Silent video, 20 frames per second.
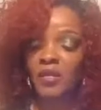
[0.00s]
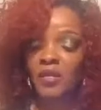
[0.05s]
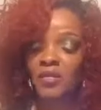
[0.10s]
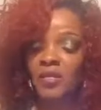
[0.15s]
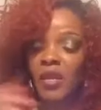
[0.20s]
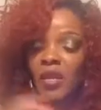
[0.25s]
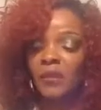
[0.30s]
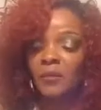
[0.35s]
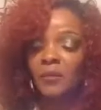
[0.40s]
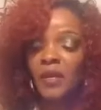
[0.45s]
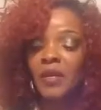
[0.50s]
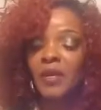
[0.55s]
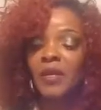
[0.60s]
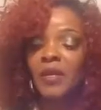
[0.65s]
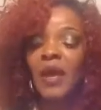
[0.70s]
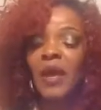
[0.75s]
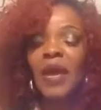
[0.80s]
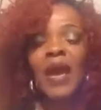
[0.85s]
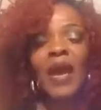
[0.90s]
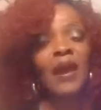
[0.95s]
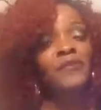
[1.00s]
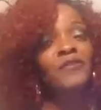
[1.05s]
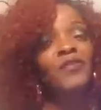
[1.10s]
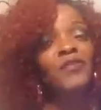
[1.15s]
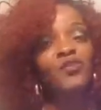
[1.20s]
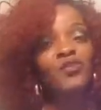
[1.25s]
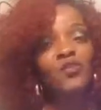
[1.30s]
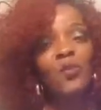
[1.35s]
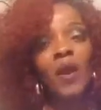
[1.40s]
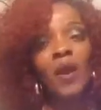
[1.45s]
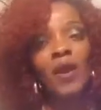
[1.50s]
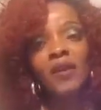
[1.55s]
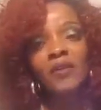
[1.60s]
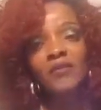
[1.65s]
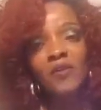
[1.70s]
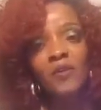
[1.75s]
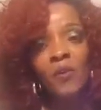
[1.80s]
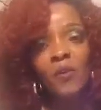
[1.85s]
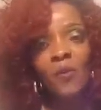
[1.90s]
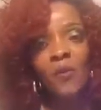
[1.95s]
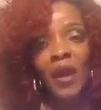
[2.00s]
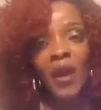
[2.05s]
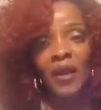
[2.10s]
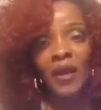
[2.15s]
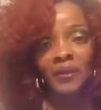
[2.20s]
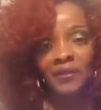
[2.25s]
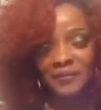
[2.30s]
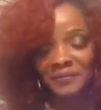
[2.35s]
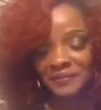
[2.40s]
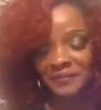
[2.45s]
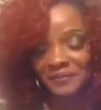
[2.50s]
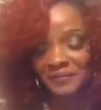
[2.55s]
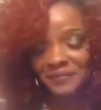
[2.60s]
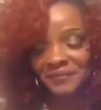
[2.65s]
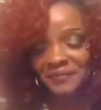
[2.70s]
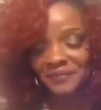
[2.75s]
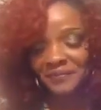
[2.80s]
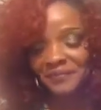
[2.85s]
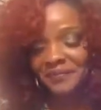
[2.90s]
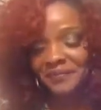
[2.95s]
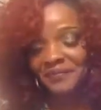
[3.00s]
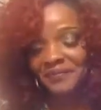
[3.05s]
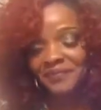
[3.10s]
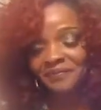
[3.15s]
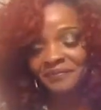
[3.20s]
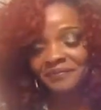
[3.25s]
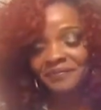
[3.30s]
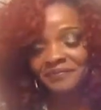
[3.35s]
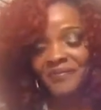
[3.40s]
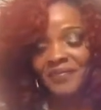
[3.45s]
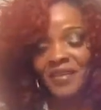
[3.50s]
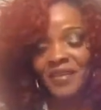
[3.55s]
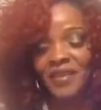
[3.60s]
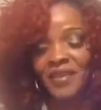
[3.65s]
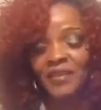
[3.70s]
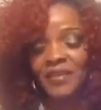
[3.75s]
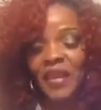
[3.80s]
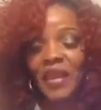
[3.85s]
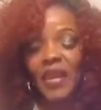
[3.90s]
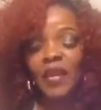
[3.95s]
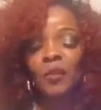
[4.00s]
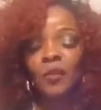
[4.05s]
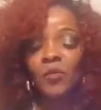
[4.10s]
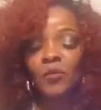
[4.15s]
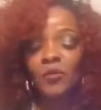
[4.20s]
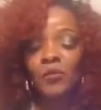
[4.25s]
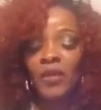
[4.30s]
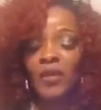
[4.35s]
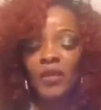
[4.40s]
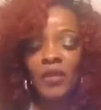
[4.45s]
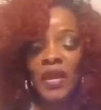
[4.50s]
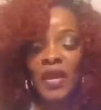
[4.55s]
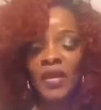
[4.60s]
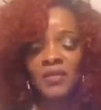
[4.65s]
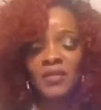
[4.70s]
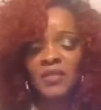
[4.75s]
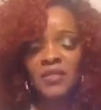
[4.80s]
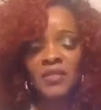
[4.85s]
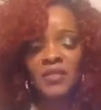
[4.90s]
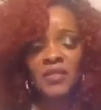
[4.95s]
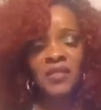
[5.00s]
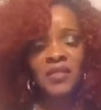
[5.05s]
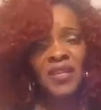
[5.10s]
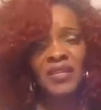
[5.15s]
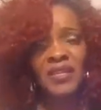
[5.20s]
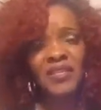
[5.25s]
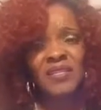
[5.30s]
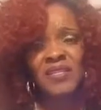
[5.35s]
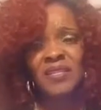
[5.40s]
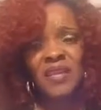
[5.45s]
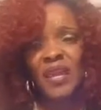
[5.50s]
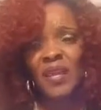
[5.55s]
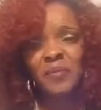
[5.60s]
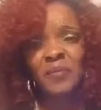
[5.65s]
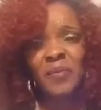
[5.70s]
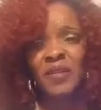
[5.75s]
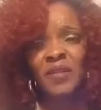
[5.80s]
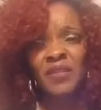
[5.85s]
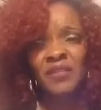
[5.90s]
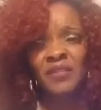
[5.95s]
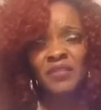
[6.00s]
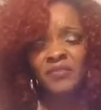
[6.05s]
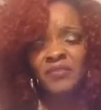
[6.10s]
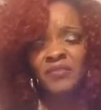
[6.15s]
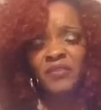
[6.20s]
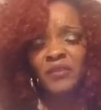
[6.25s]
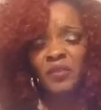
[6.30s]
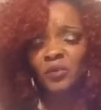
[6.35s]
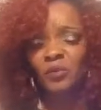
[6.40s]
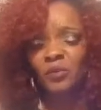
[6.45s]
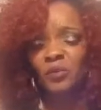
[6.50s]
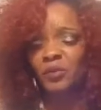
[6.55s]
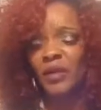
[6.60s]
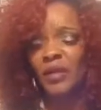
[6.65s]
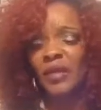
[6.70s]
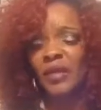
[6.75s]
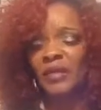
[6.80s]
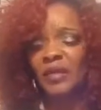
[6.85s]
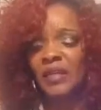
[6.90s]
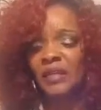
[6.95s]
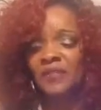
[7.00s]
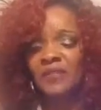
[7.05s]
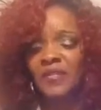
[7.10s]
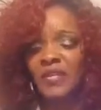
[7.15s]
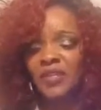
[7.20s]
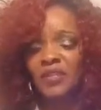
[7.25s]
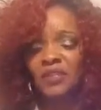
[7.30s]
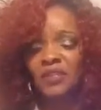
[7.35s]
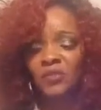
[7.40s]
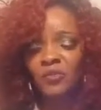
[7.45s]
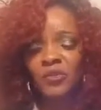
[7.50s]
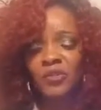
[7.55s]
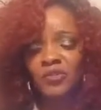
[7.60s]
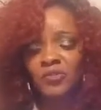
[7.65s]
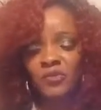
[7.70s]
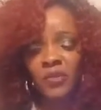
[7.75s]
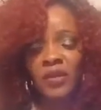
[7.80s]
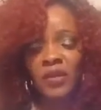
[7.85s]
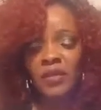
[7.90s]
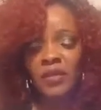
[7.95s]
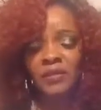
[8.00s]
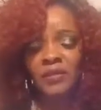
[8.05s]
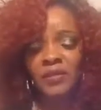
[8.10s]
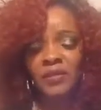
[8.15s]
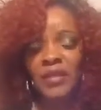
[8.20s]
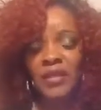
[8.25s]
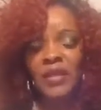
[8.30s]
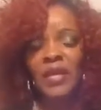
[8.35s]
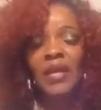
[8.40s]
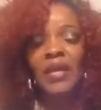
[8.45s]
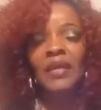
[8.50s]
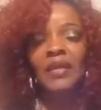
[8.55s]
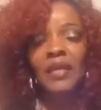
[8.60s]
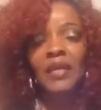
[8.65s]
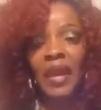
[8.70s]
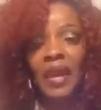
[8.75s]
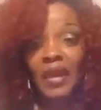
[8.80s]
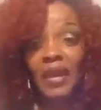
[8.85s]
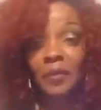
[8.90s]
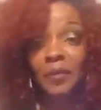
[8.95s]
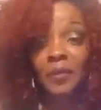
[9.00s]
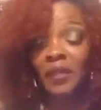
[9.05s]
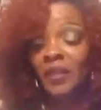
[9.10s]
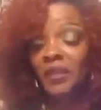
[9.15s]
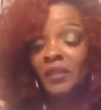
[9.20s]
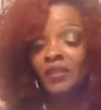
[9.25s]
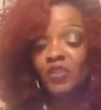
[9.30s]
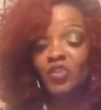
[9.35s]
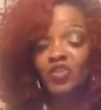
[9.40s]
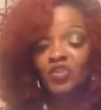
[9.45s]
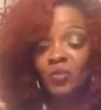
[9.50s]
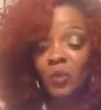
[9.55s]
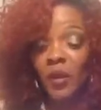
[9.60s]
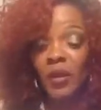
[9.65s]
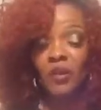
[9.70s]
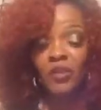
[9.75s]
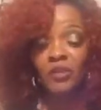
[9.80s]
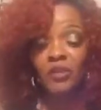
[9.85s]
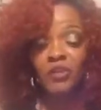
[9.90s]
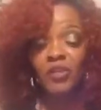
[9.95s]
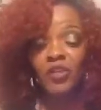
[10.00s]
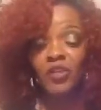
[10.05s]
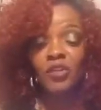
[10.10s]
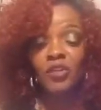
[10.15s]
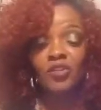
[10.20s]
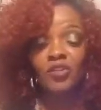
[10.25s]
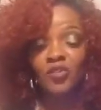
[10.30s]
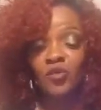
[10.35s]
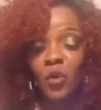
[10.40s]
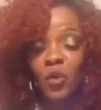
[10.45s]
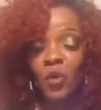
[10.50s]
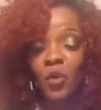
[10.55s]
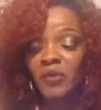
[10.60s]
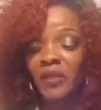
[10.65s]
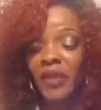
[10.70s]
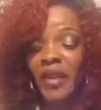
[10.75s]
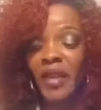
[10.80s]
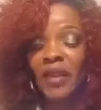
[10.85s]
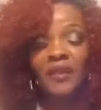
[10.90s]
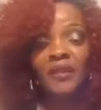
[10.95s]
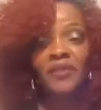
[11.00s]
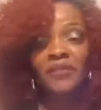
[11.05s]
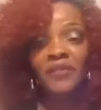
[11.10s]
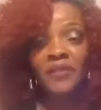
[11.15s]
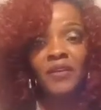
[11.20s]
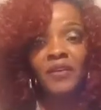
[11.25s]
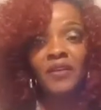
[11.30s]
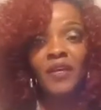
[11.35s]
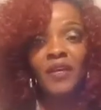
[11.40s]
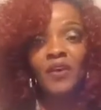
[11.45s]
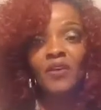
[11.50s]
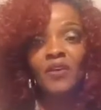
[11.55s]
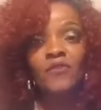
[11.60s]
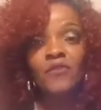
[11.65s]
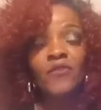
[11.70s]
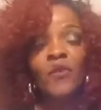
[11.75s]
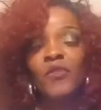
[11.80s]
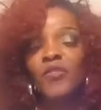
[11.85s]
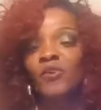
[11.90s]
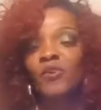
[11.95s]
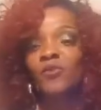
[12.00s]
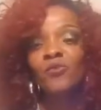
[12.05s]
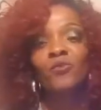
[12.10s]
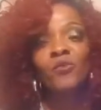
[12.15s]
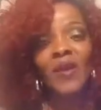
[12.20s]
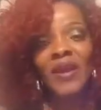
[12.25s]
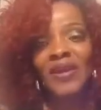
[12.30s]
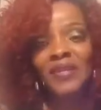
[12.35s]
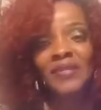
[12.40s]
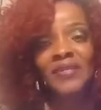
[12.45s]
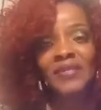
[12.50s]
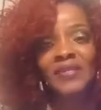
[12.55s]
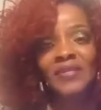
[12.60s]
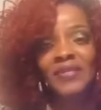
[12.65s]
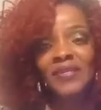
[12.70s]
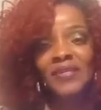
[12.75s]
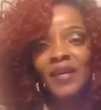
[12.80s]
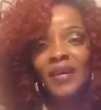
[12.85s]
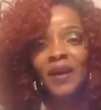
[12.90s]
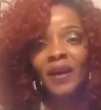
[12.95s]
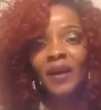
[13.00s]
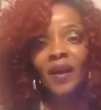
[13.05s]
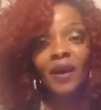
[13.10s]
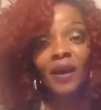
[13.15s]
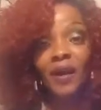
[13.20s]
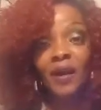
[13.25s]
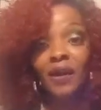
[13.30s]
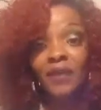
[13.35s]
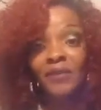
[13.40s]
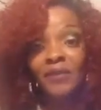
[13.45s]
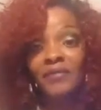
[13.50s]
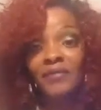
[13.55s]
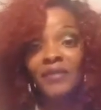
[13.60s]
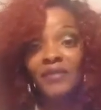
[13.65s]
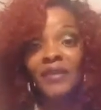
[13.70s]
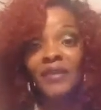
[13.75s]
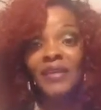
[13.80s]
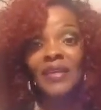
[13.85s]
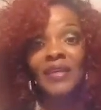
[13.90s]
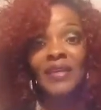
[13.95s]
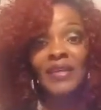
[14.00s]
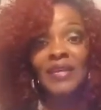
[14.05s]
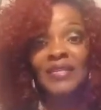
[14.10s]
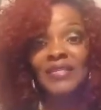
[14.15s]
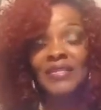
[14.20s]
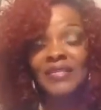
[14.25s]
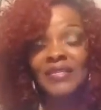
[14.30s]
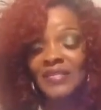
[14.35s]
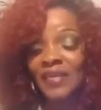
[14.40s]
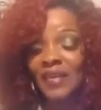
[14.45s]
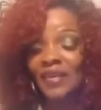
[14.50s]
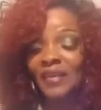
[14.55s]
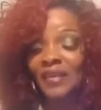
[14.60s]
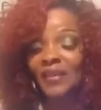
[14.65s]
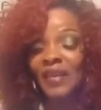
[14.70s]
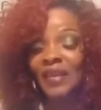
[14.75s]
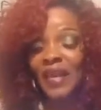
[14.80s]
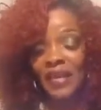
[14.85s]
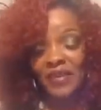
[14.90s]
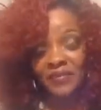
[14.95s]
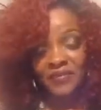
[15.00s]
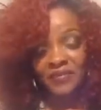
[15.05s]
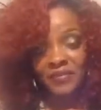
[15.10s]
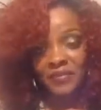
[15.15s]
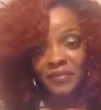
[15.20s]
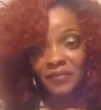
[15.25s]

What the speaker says: to escape. After trying for a while, the animal realizes that escaping is futile and gives in to restraint, enabling the trainer to control the elephant for the rest of its life.